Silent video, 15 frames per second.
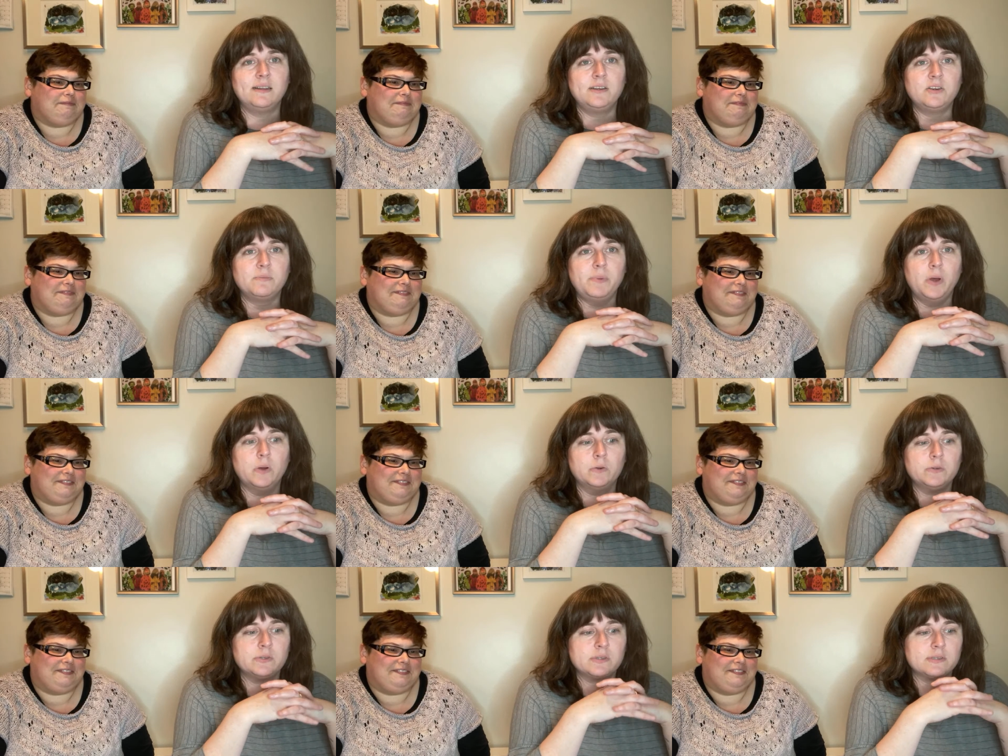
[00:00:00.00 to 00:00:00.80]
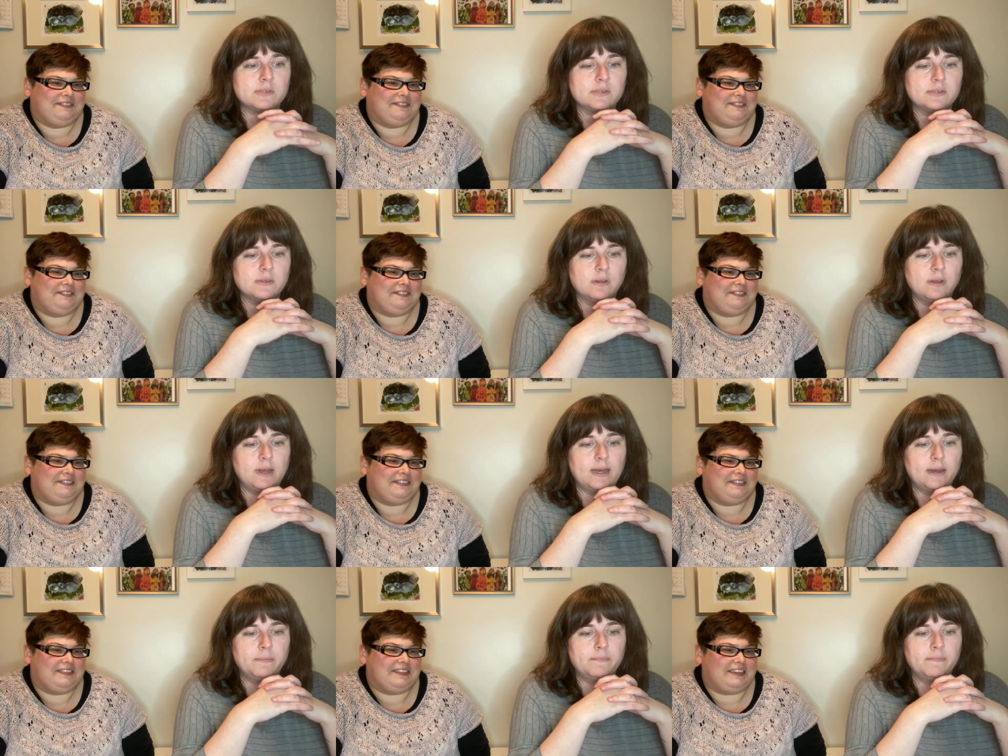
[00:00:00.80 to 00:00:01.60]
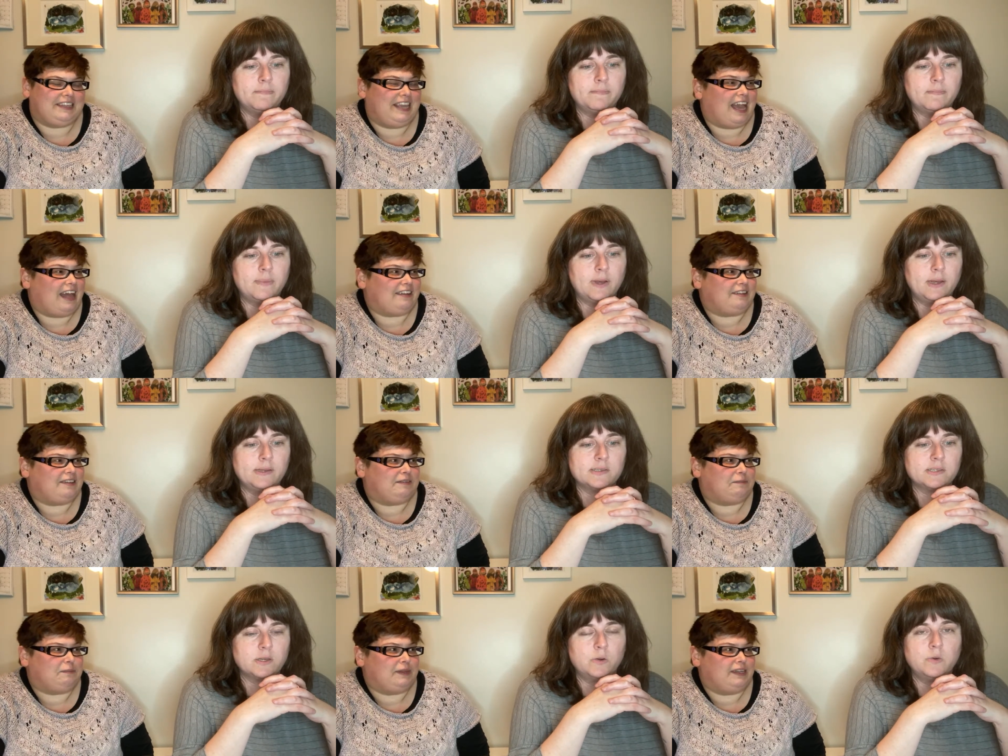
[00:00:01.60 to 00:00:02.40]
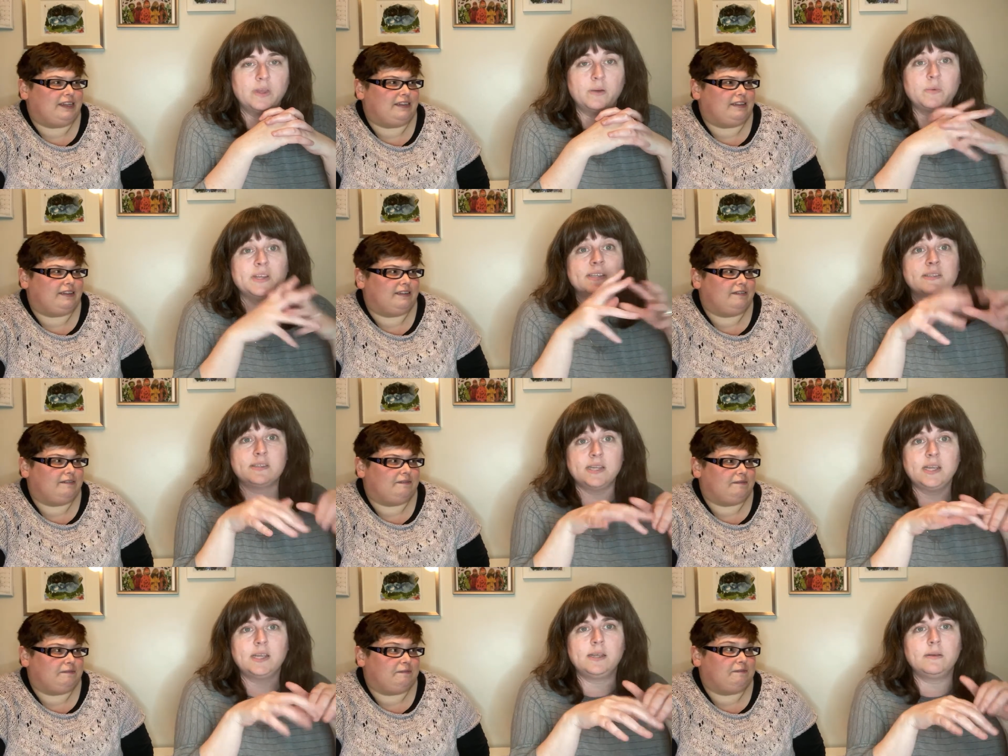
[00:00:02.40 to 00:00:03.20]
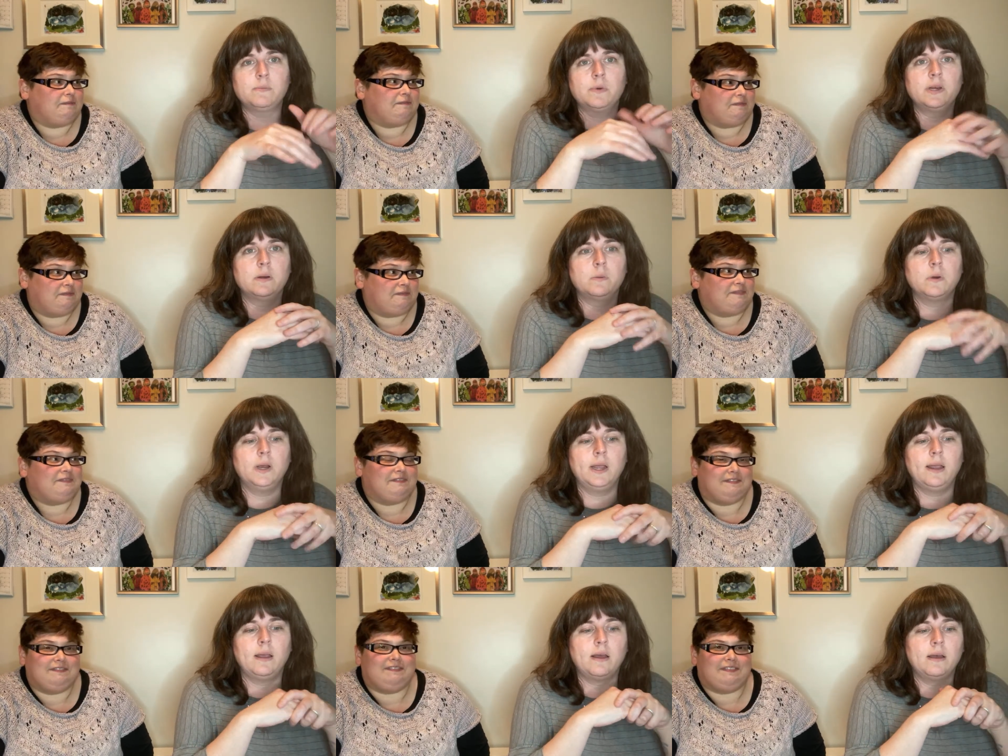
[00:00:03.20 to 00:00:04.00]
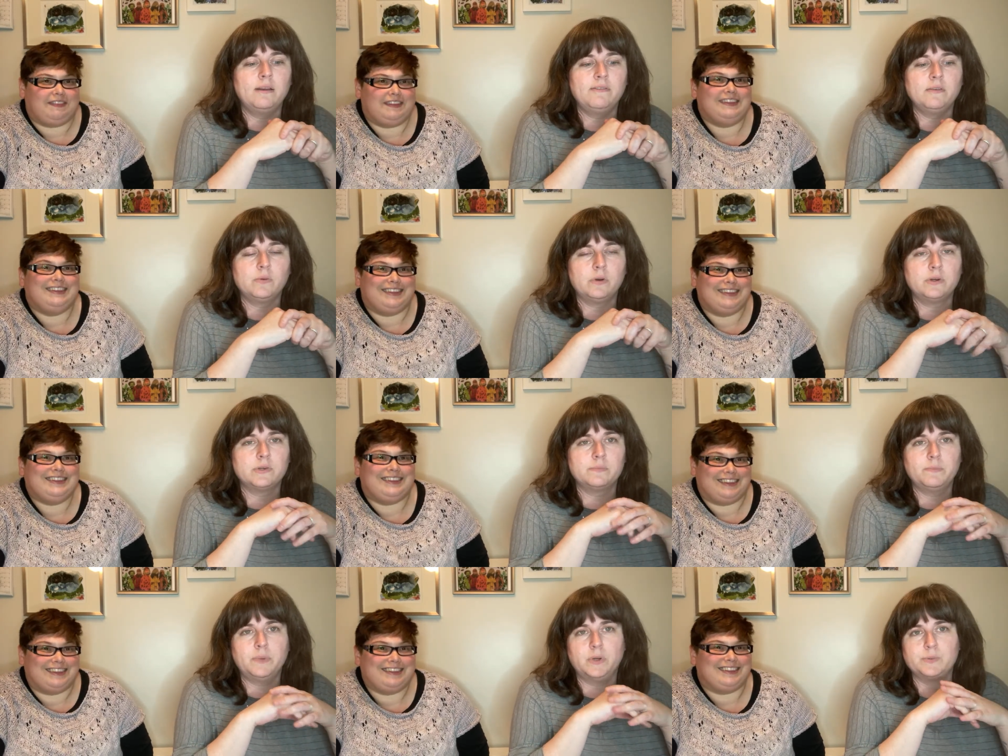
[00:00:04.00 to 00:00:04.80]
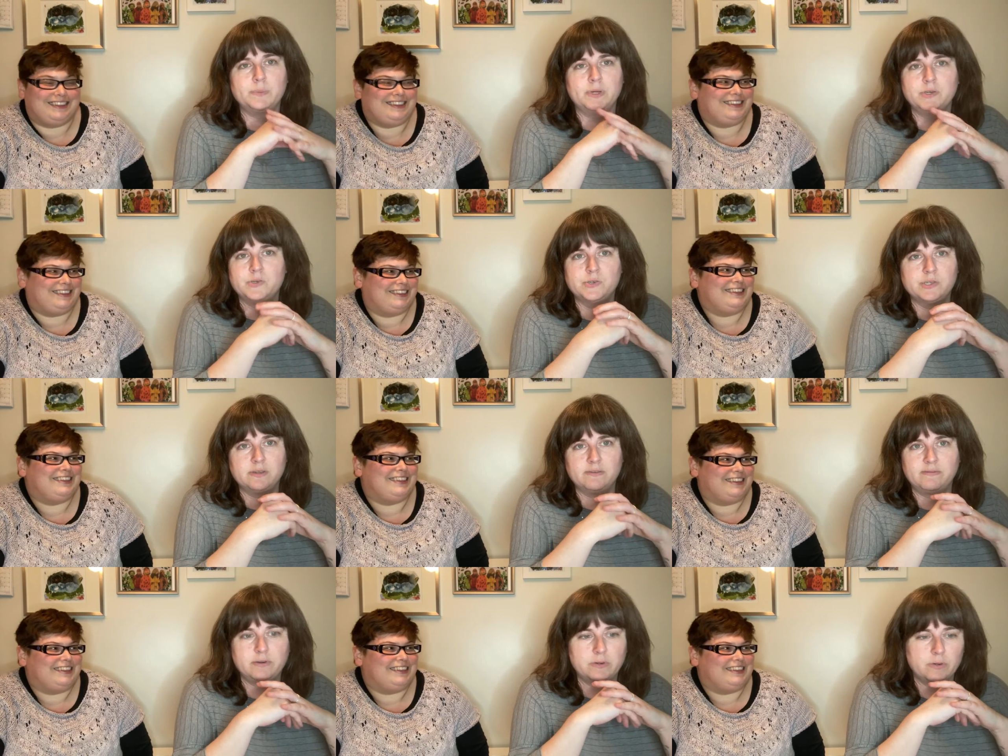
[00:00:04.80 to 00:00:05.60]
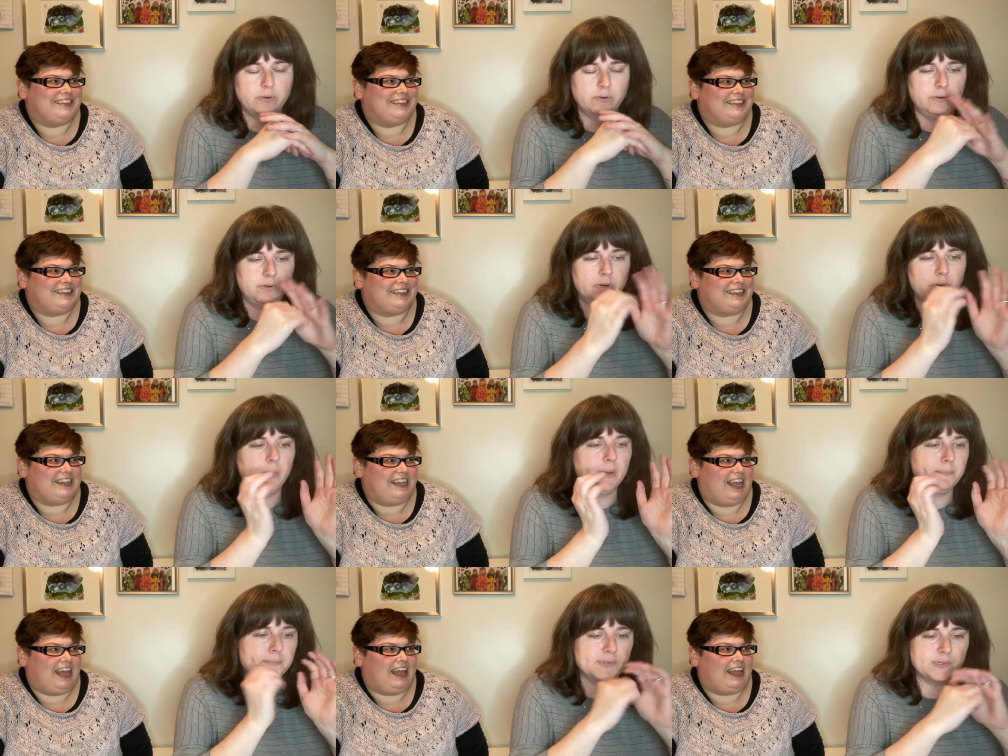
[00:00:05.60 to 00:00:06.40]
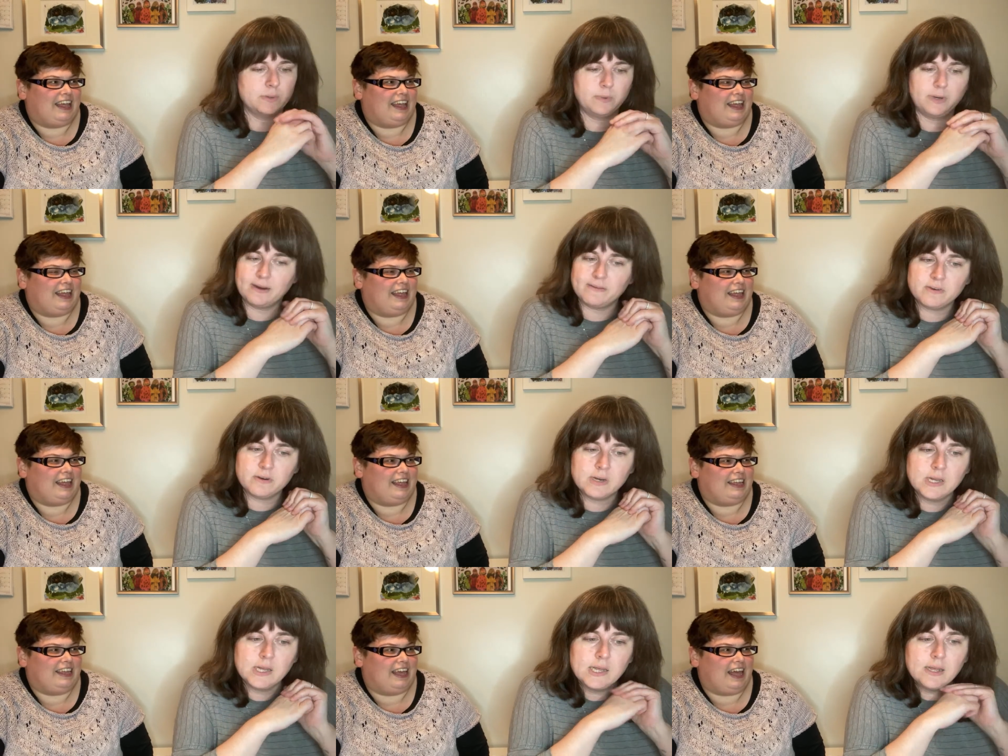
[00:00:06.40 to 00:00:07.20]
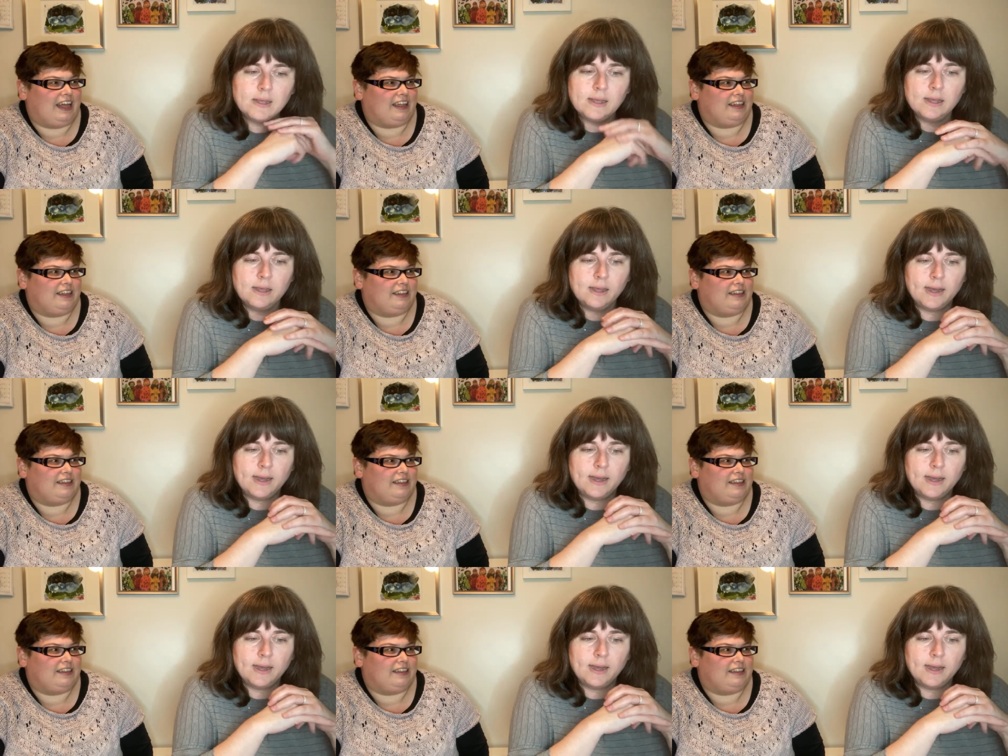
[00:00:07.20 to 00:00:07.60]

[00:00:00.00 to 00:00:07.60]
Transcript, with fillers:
Speaker 1: in your posts. Um, yes, so please. that we see what you're working on. If you want to post pictures of your your WIPs yeah. or whatever. Yeah.